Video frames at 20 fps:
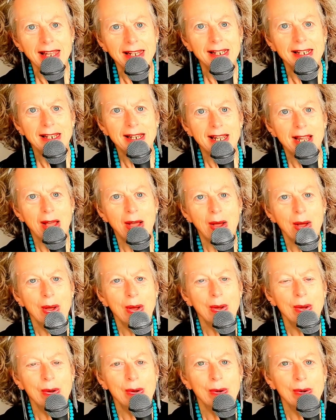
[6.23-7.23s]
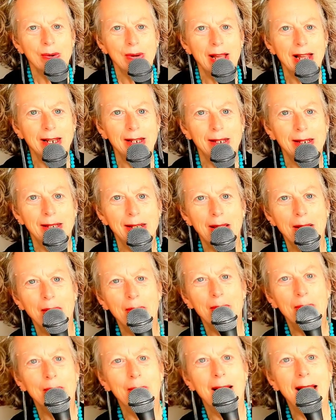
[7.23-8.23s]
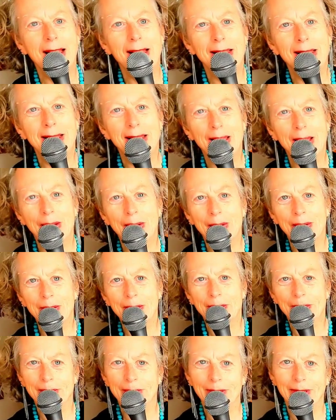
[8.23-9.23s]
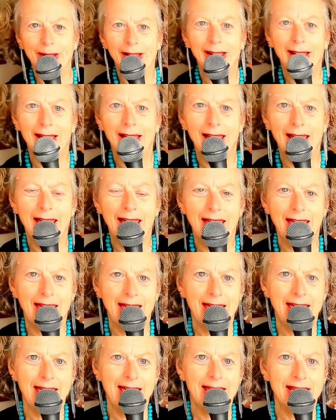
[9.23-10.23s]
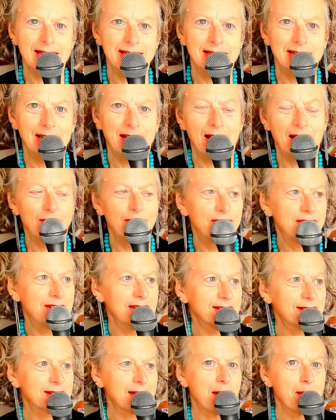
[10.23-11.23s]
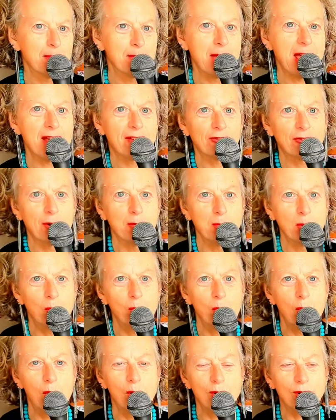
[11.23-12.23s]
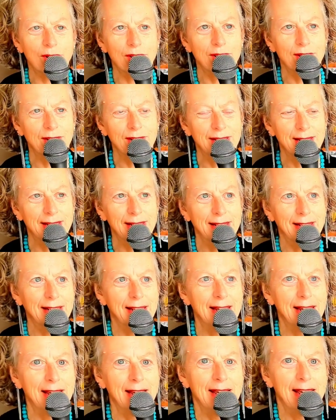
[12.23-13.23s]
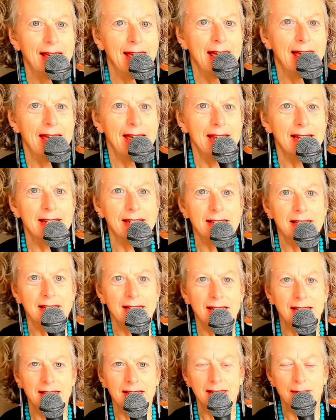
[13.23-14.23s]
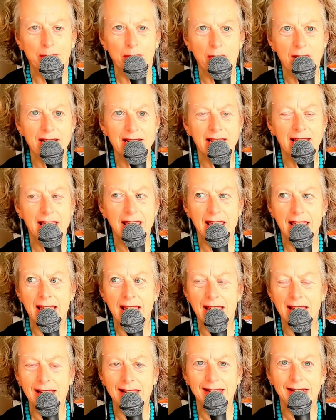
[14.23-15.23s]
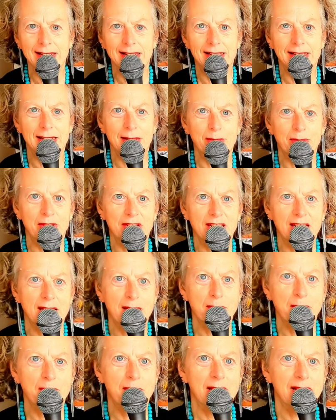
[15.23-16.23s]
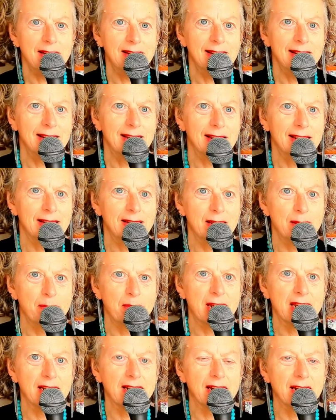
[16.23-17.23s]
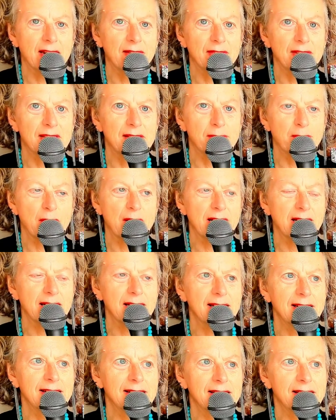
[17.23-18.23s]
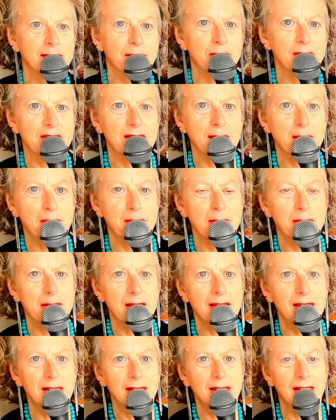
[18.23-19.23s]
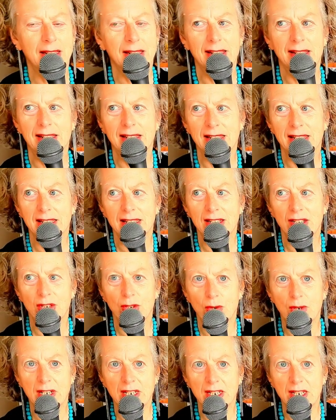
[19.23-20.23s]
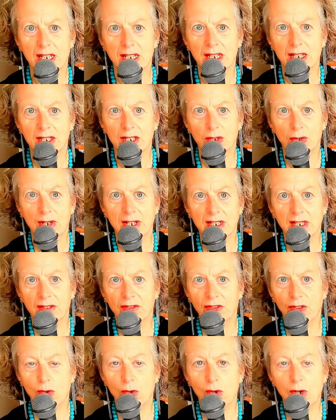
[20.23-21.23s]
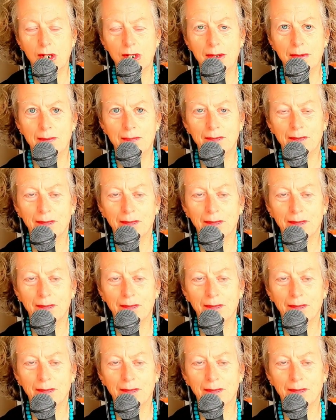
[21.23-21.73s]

Hello, hello, hello. Ed, I've just come back from a walk. It's spring here, September. The beginning of spring is September 2024.